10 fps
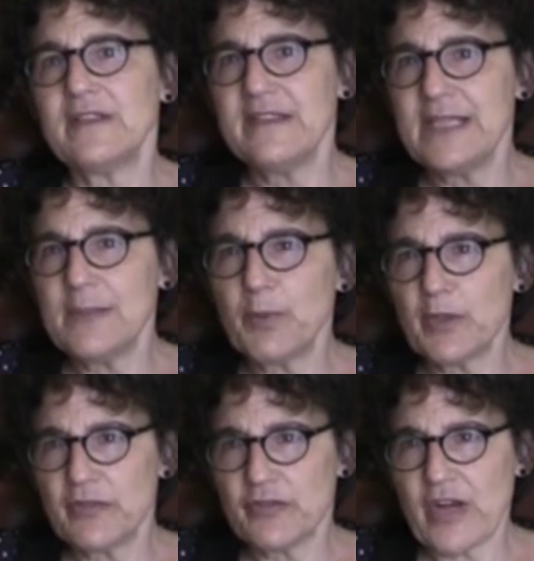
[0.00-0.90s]

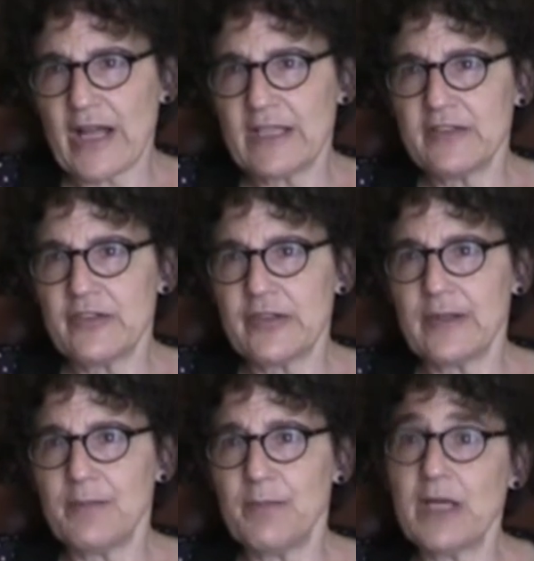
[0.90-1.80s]
deeper
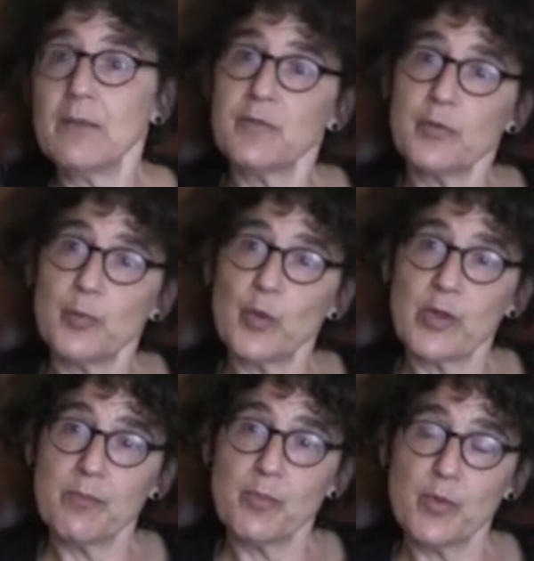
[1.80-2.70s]
strategy becomes more
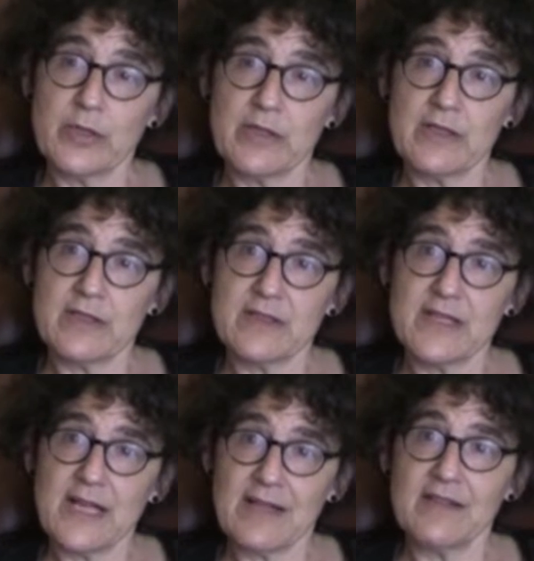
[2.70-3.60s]
important
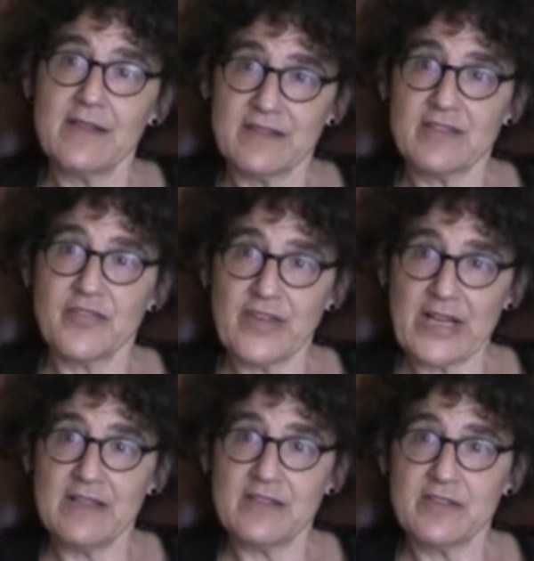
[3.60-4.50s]
at this
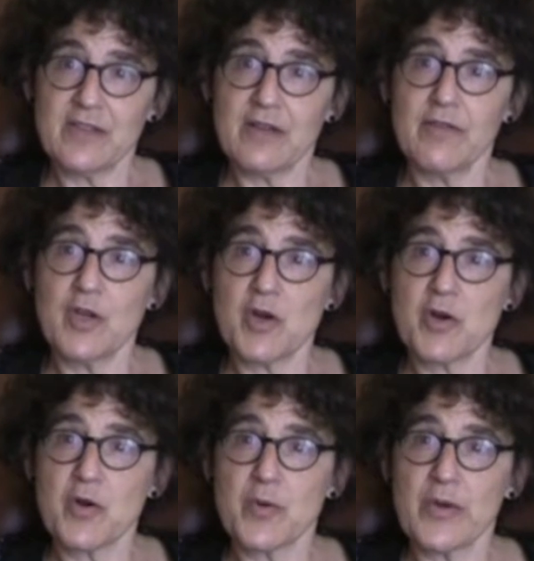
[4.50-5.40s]
phase of your
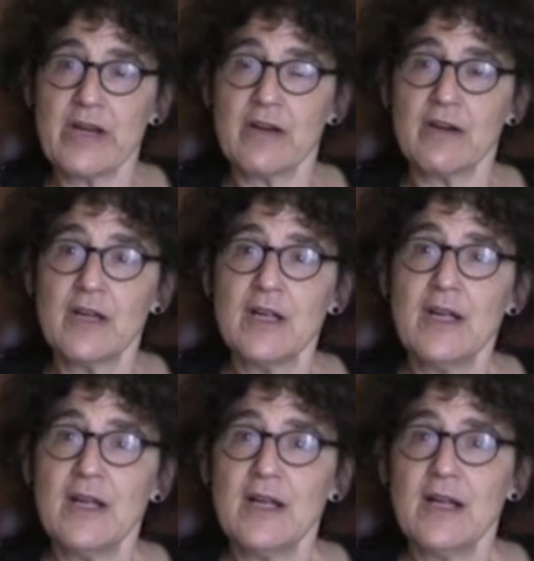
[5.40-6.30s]
career.
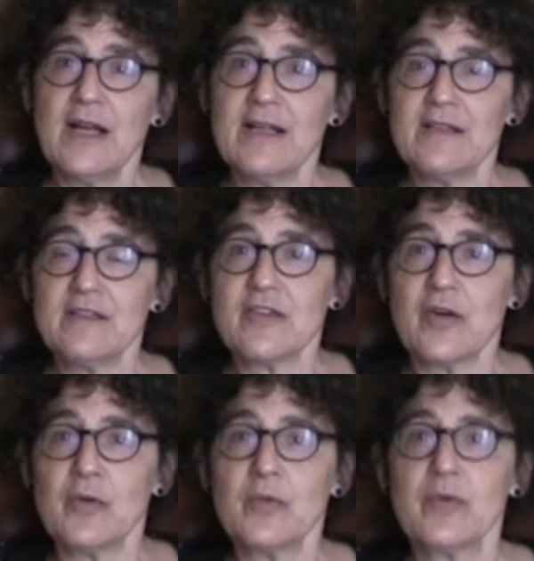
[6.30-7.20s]
And
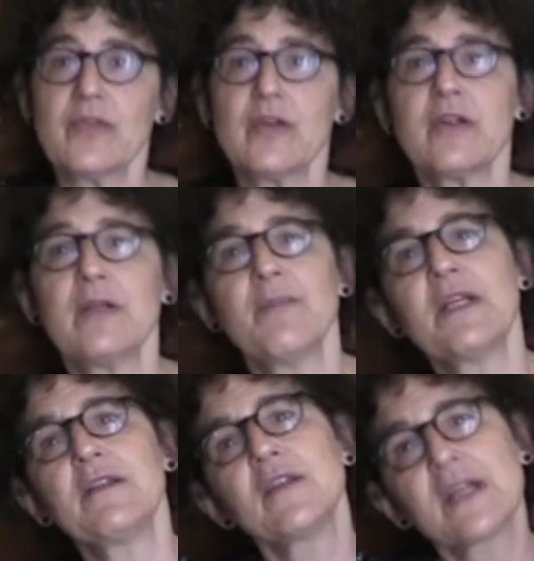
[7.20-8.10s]
so they're going to
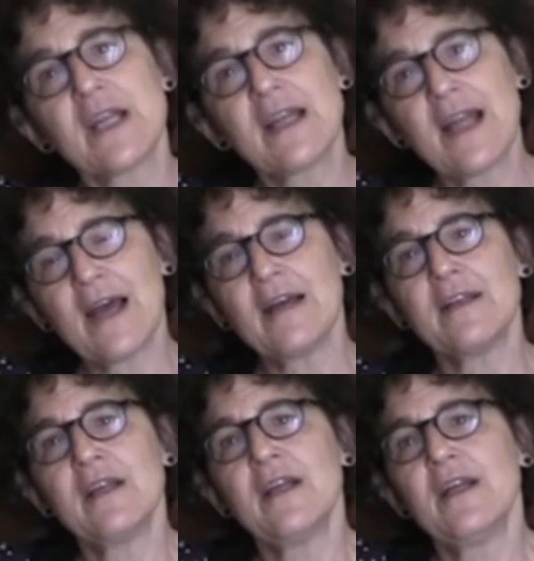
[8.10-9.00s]
be looking
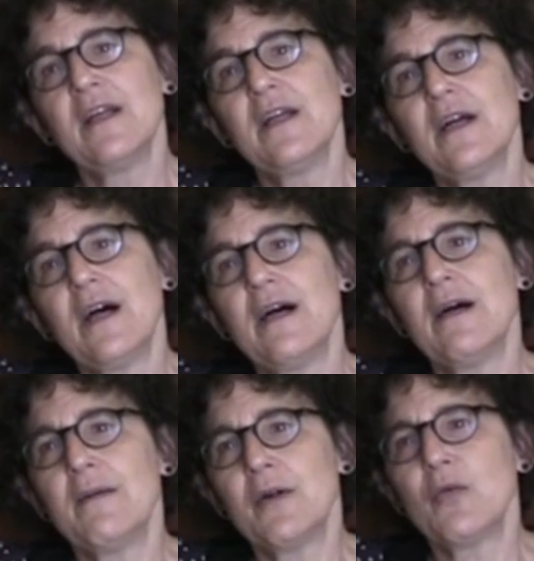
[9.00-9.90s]
at,
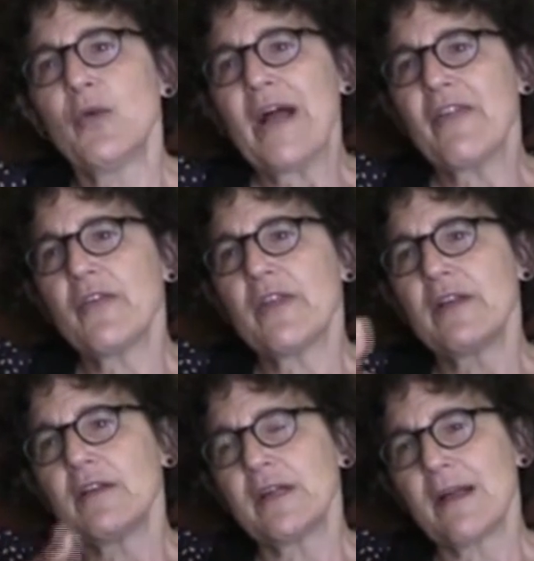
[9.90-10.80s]
rather
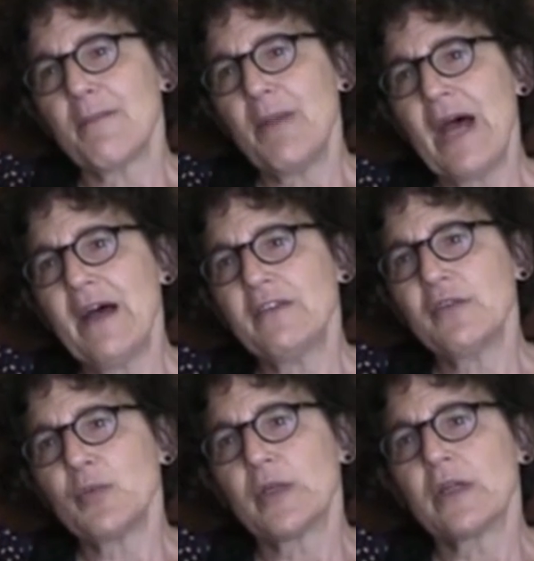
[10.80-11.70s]
than looking at
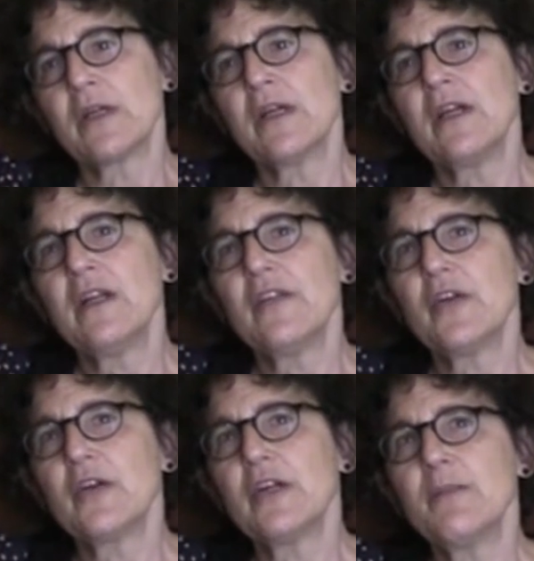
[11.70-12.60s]
past work,
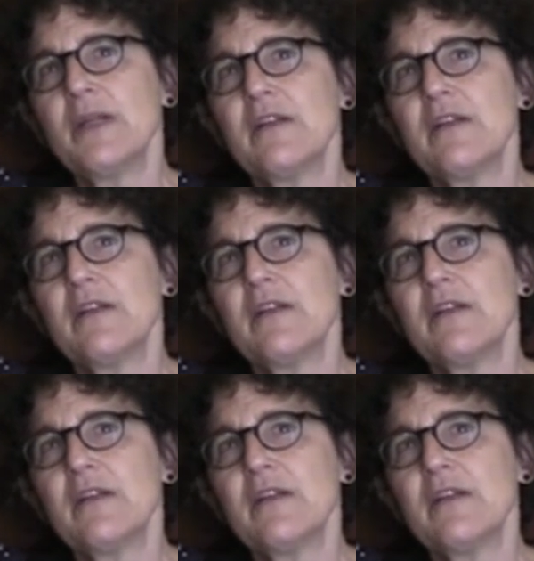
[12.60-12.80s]
they're going to be